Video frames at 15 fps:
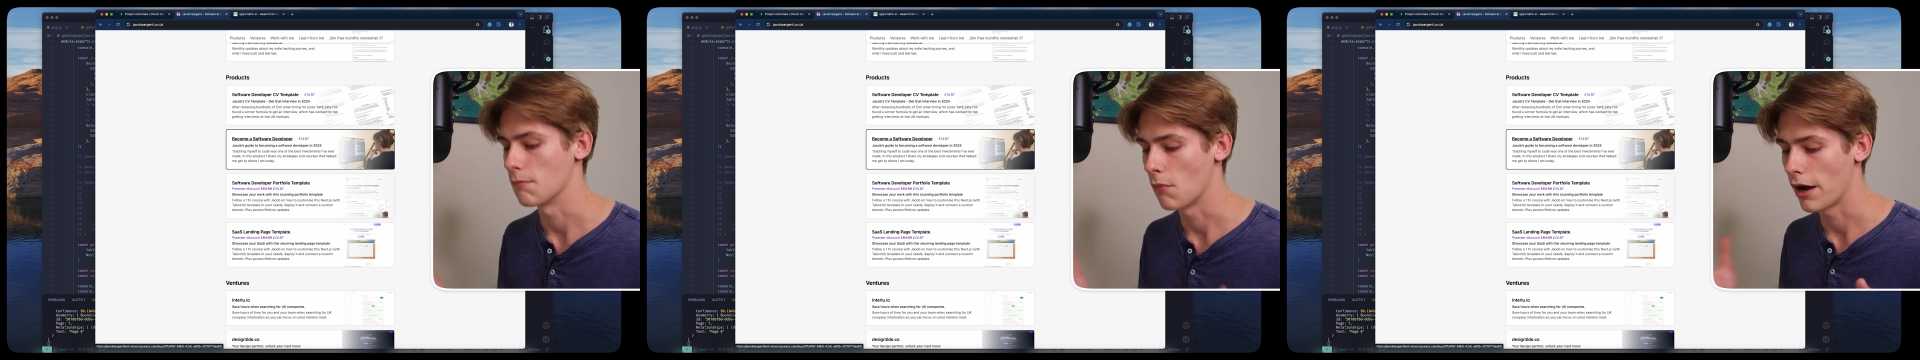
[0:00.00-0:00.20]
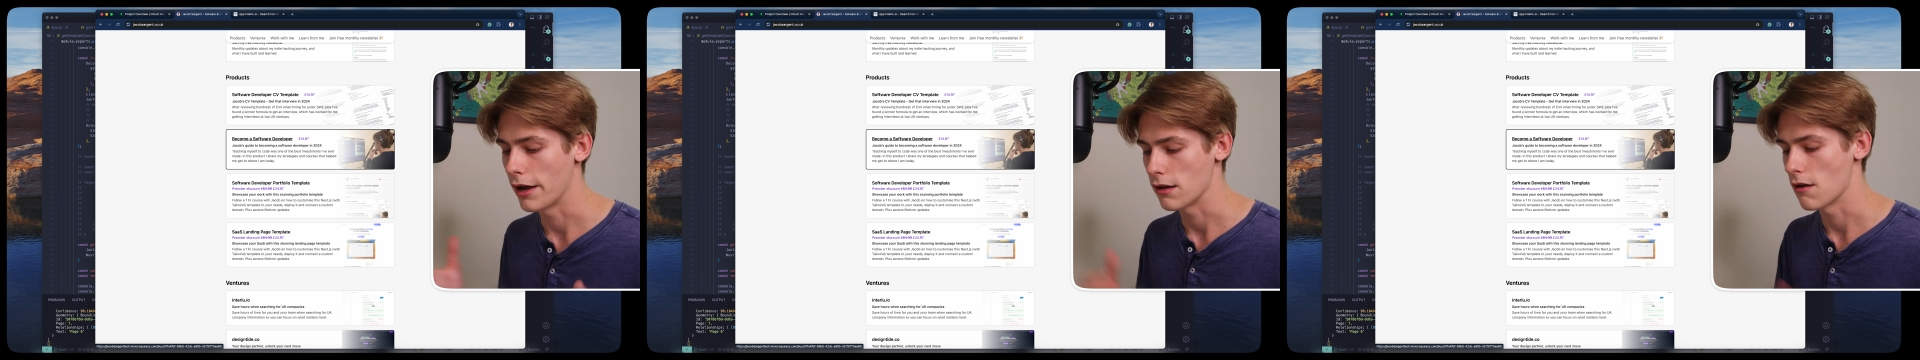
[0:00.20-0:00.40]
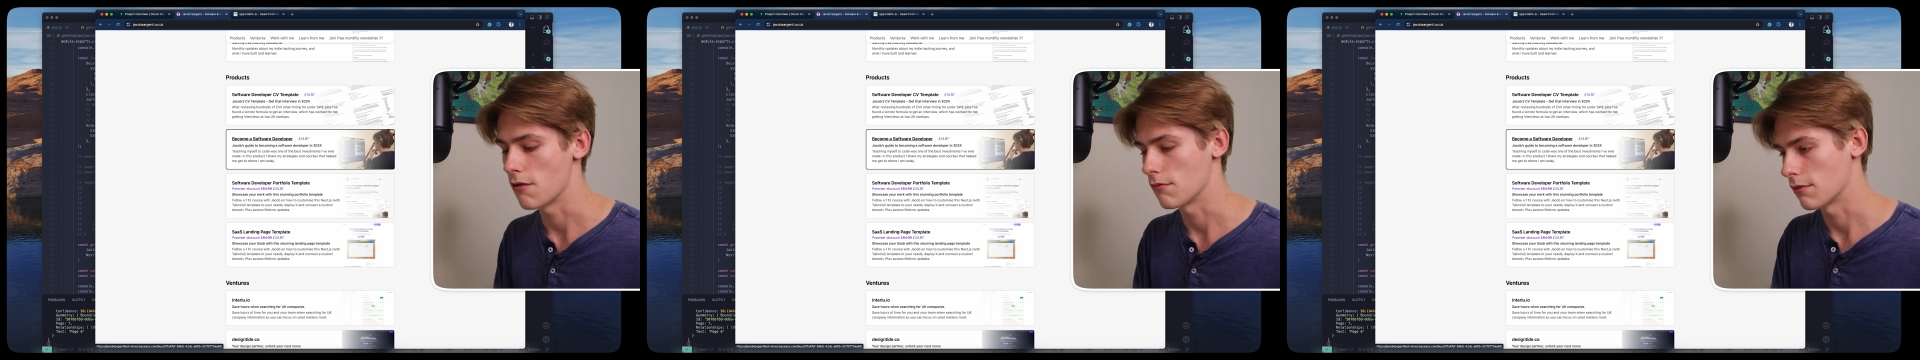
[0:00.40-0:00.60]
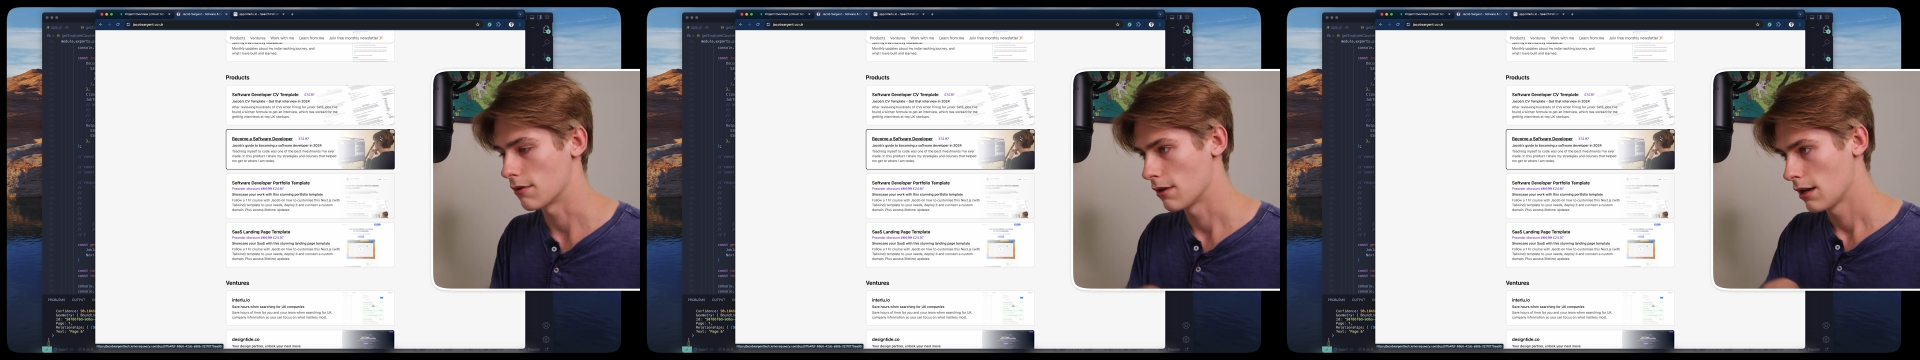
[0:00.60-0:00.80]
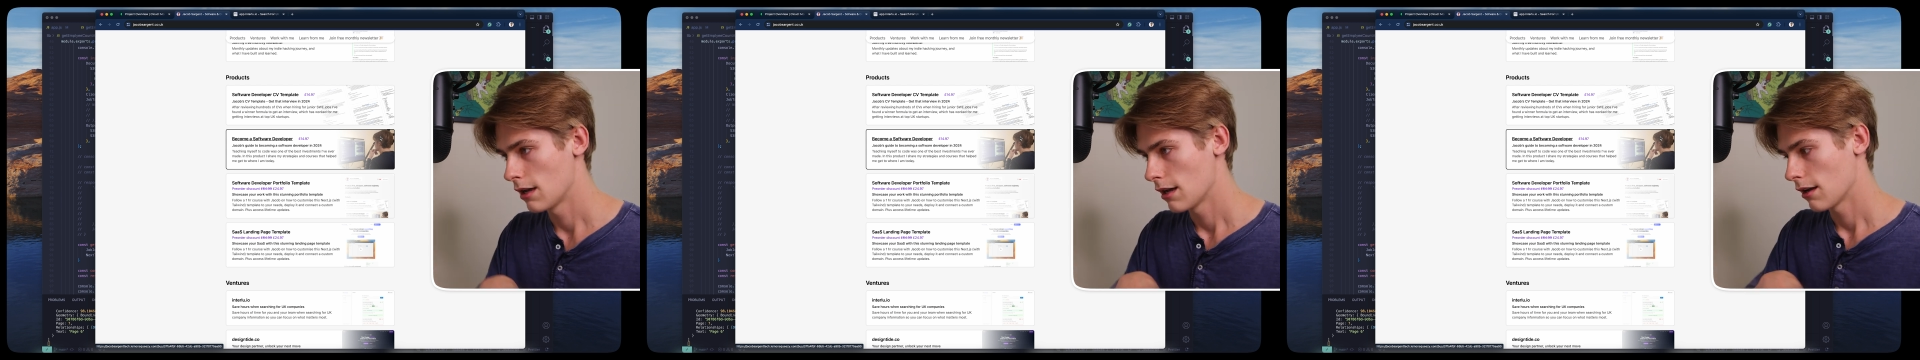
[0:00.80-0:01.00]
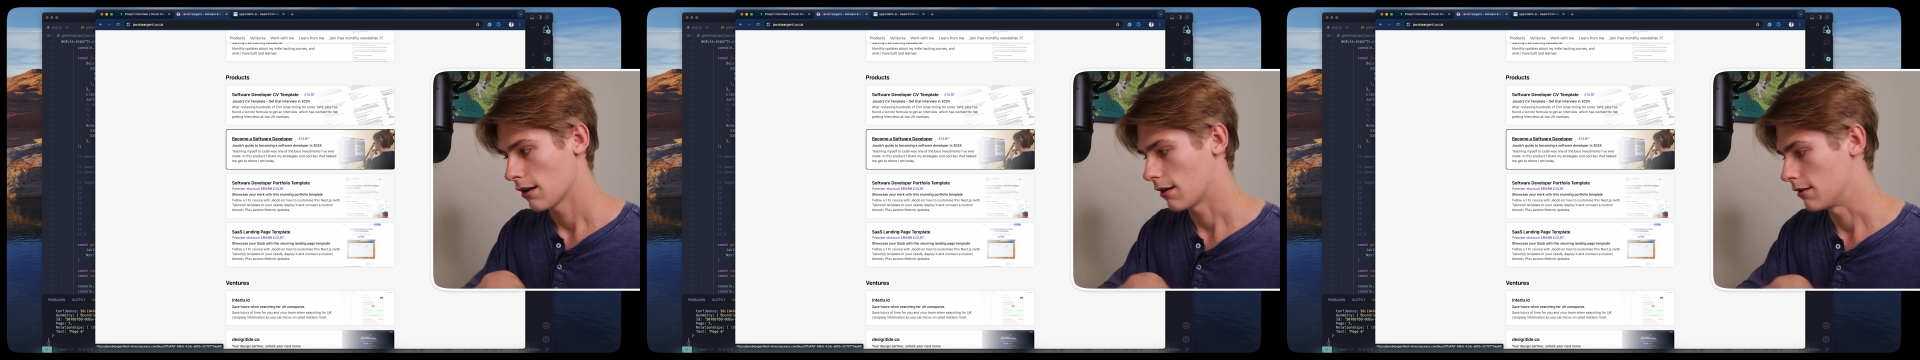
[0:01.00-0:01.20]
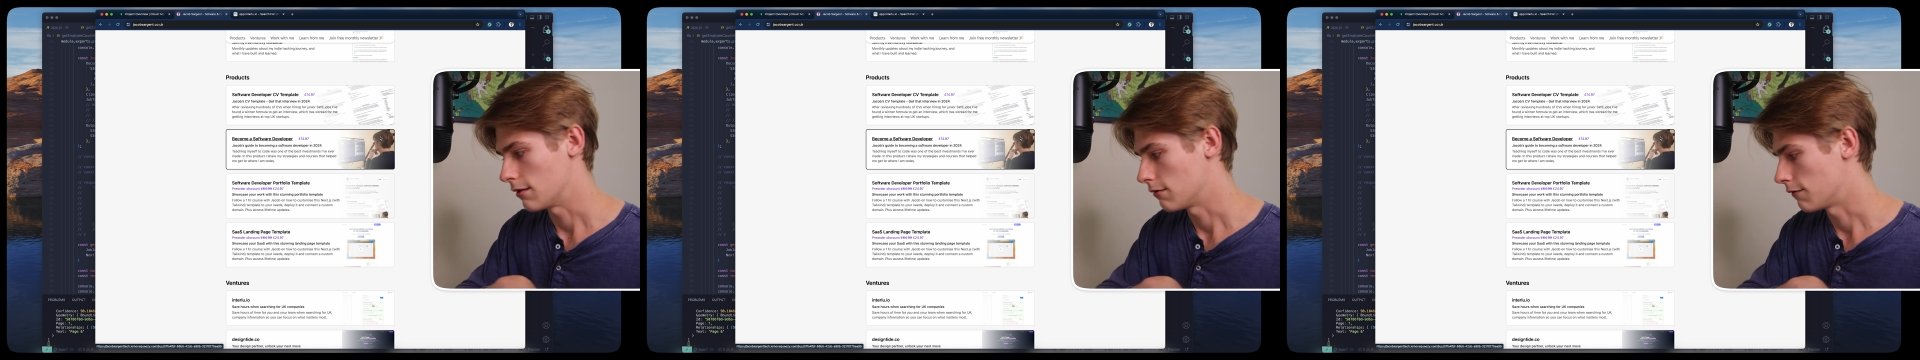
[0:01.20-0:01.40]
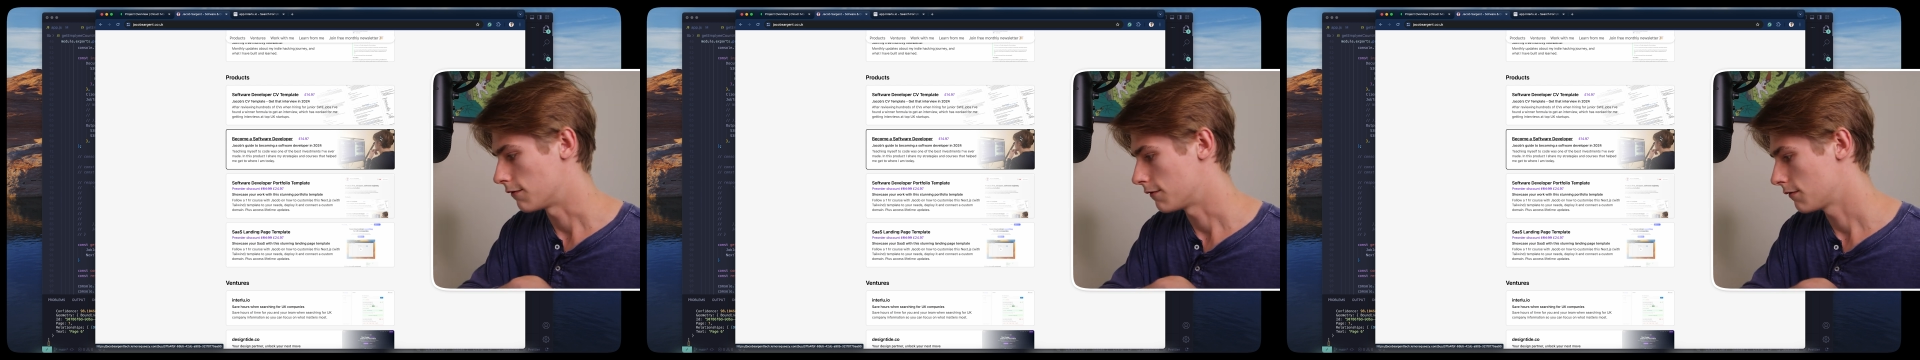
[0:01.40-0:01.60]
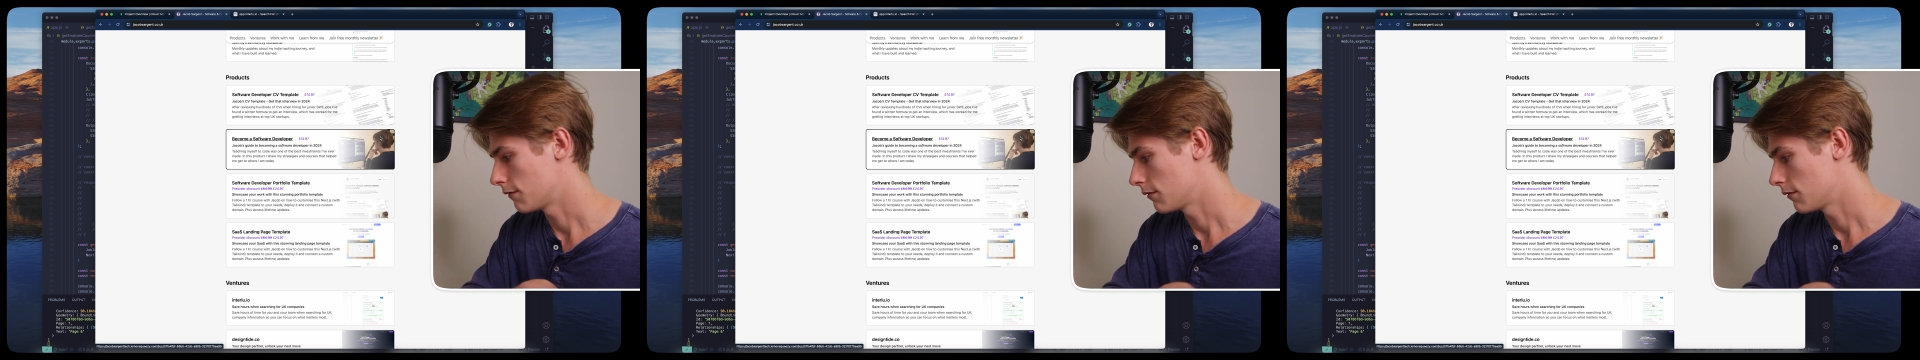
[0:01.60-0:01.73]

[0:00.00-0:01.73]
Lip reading: my own kind of